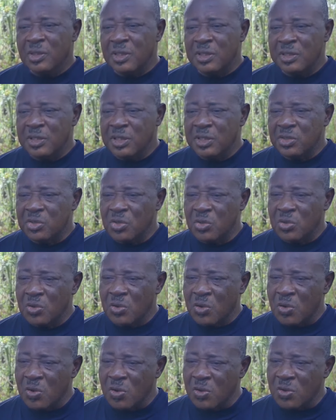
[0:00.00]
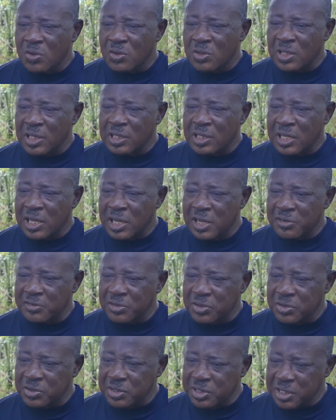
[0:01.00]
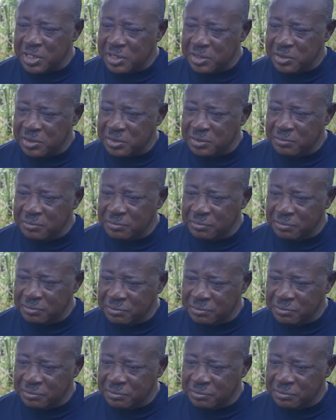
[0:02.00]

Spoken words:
Listen to all that I have to tell you.